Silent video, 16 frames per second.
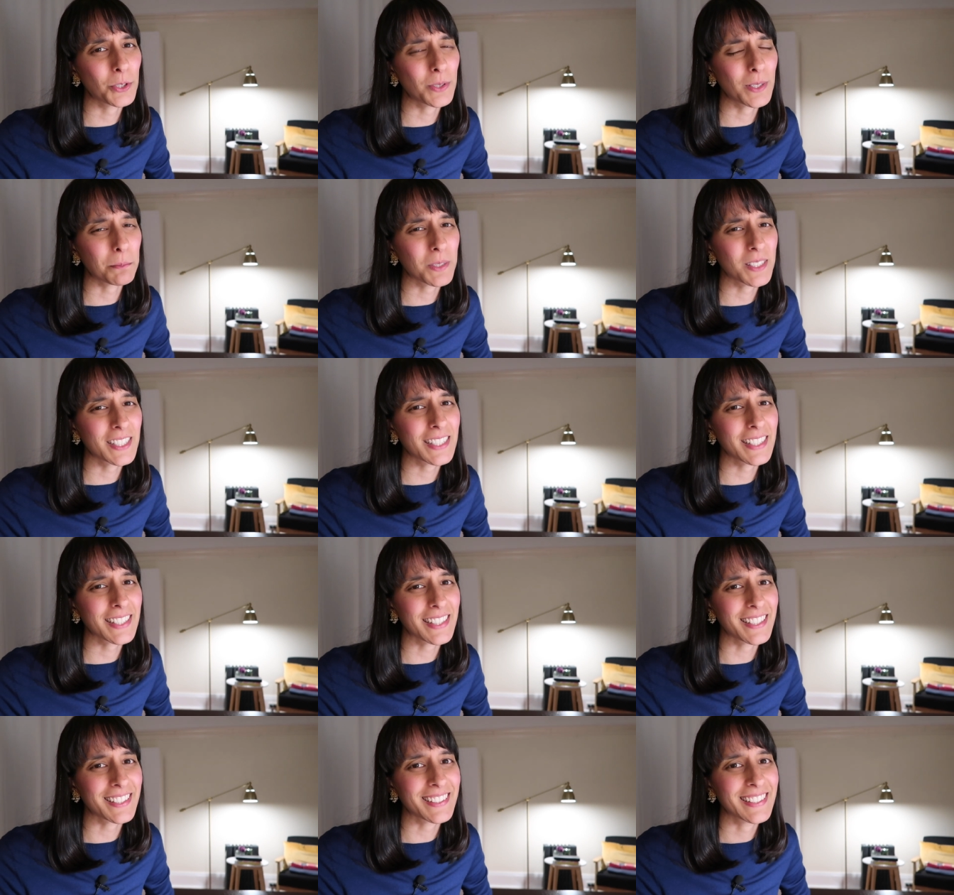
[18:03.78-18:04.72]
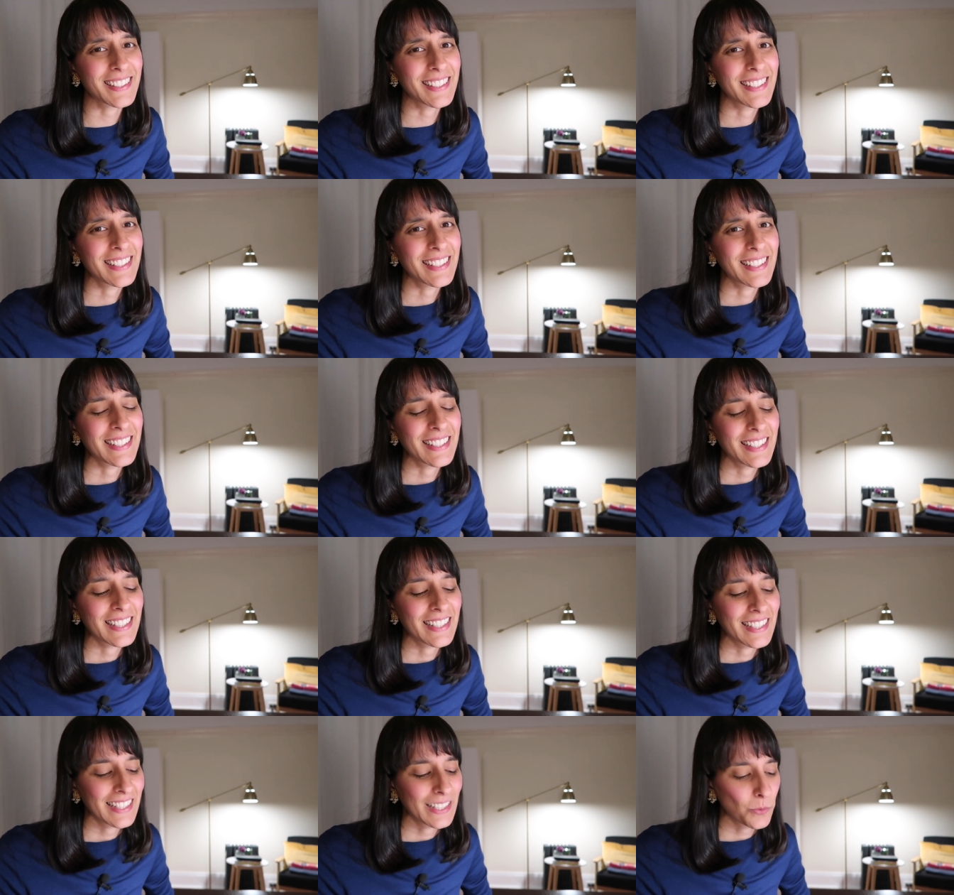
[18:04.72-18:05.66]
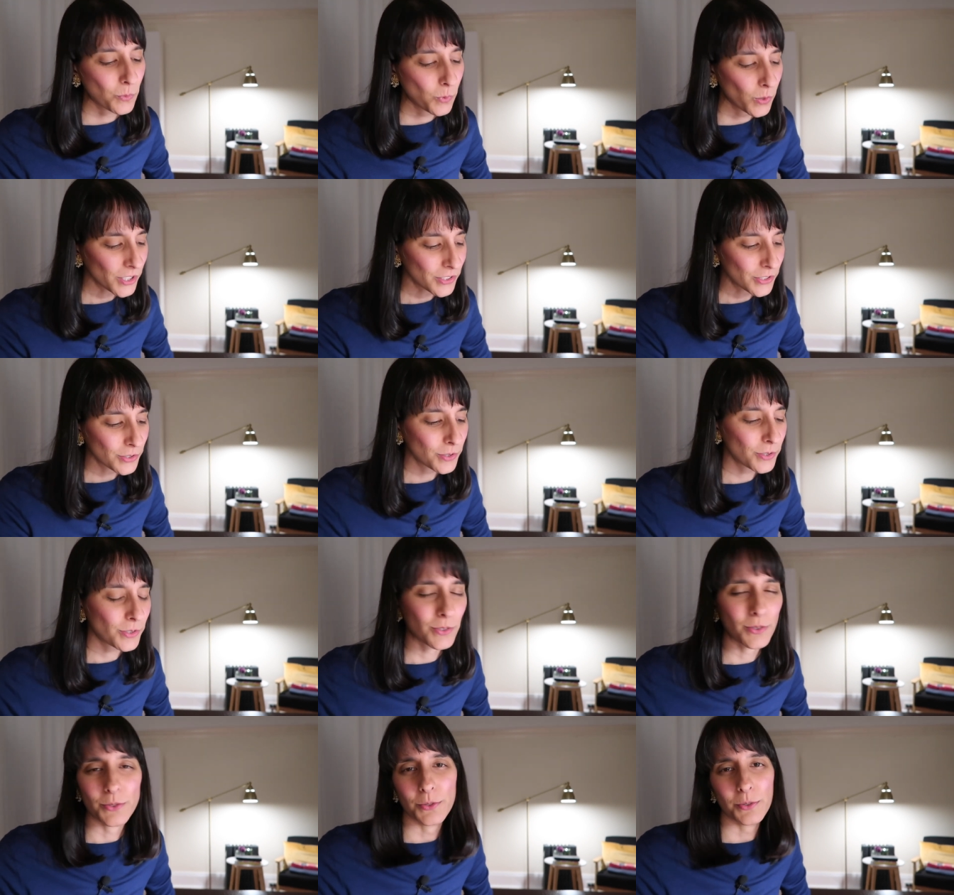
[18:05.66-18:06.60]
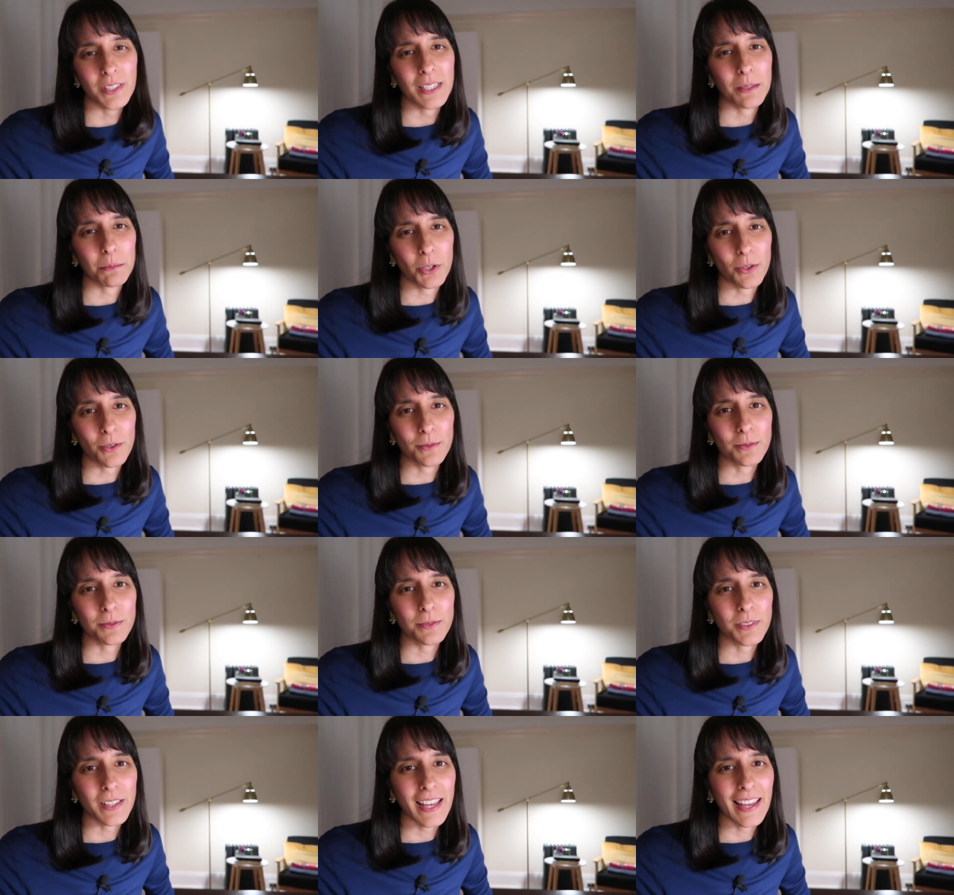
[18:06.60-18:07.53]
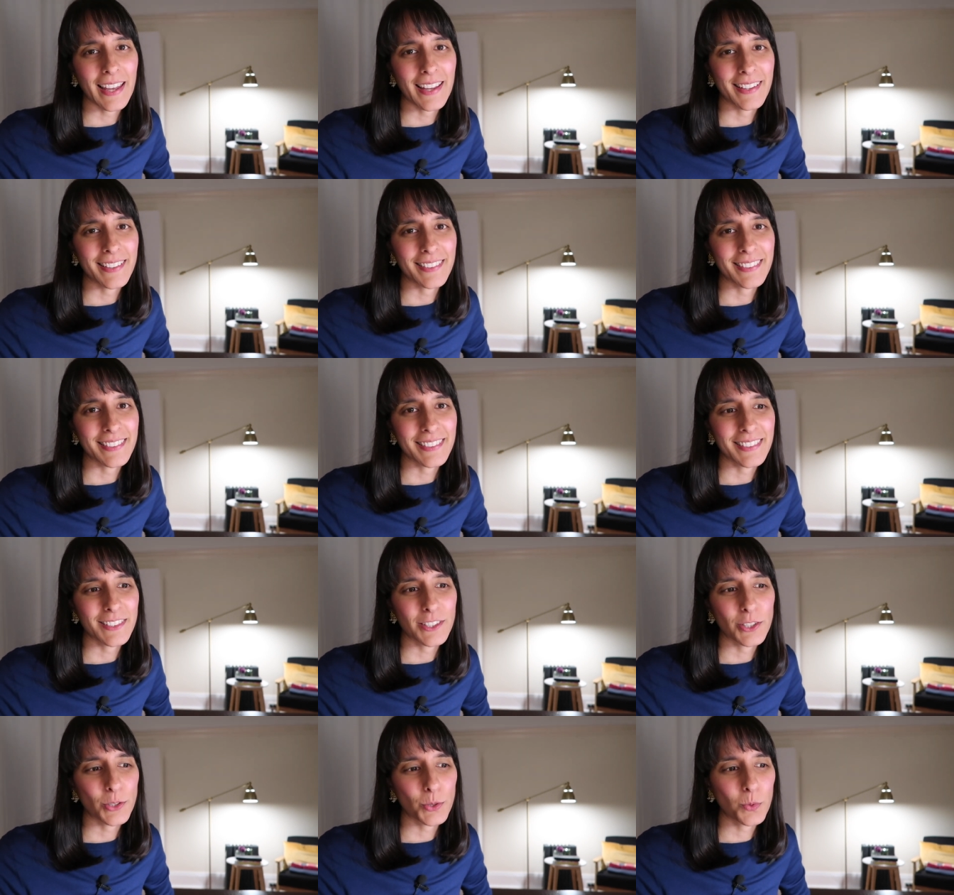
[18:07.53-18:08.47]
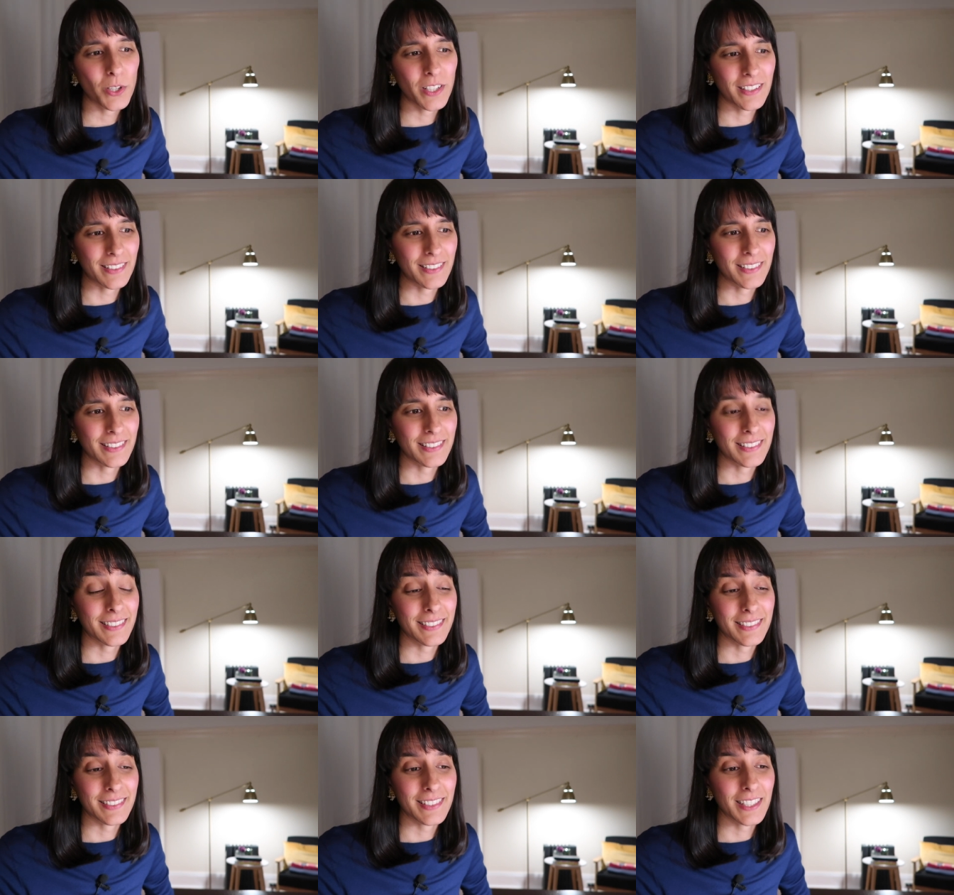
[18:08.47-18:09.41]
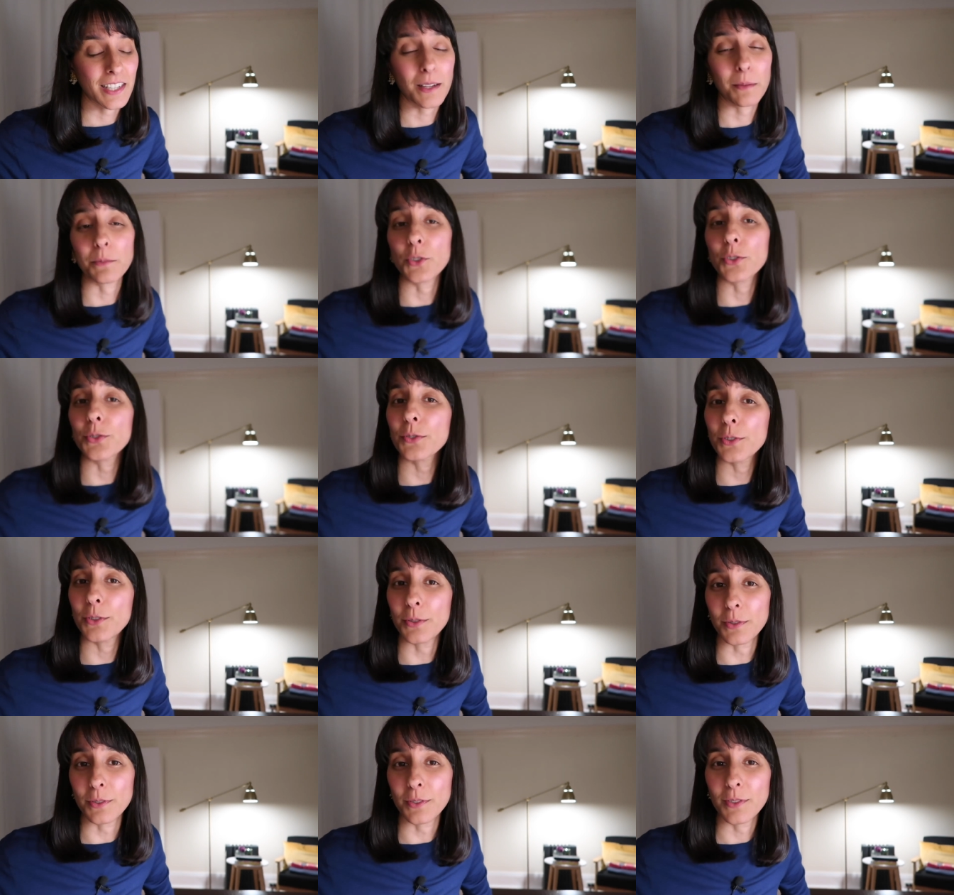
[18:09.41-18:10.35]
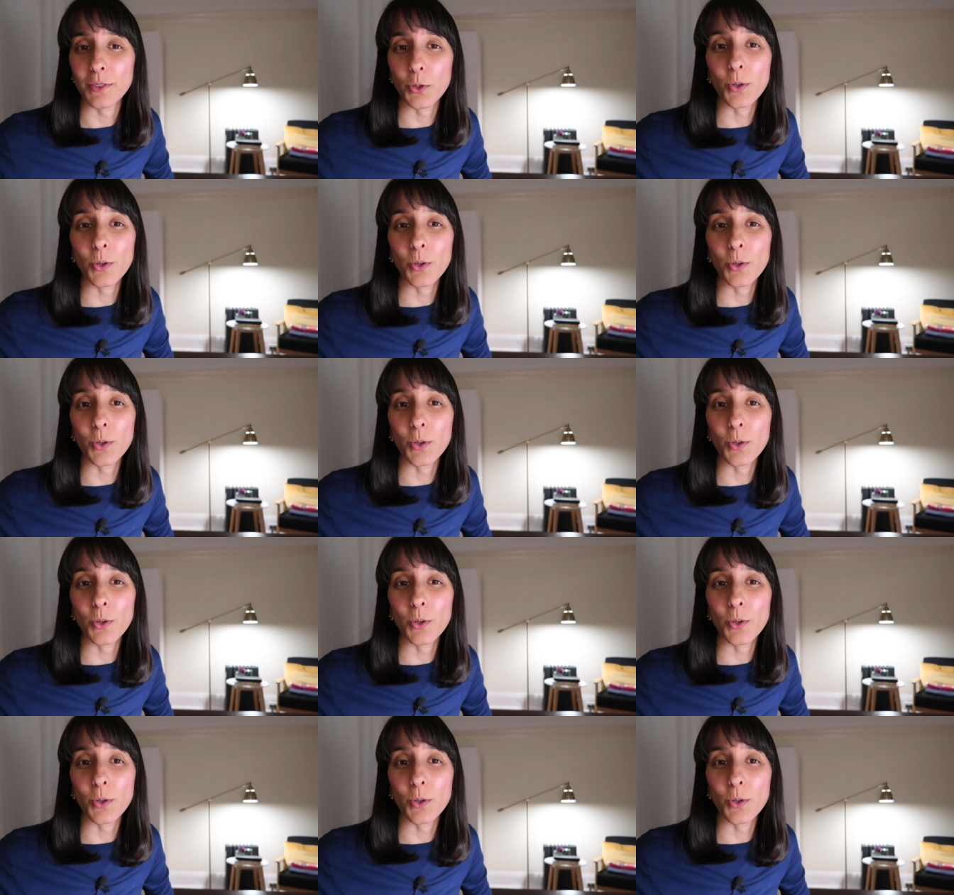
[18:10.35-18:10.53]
you in particular. What do you dream of, and do you want it to come true?